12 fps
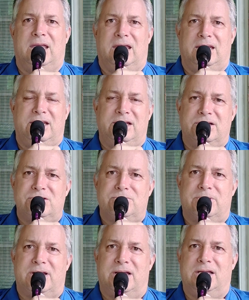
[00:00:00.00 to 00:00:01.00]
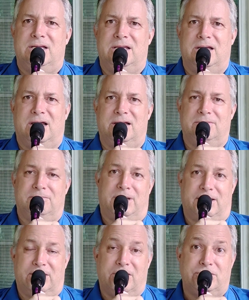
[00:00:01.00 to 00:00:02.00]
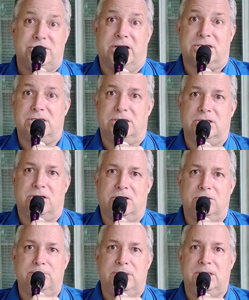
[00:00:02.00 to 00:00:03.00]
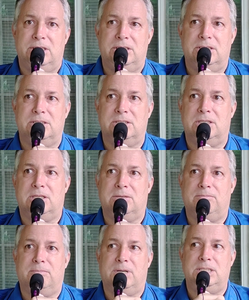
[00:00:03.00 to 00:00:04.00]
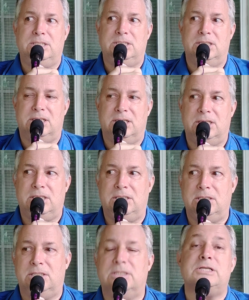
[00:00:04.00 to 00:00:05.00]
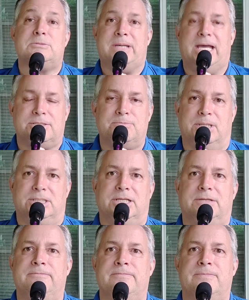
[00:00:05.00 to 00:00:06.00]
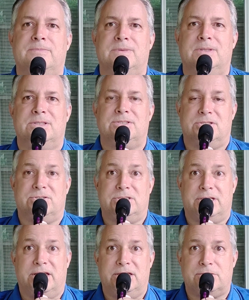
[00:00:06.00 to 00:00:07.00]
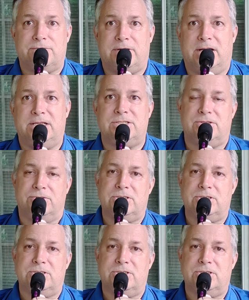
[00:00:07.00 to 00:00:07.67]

And here's what my coach actually called me Monday, this past Monday. So today is Friday, so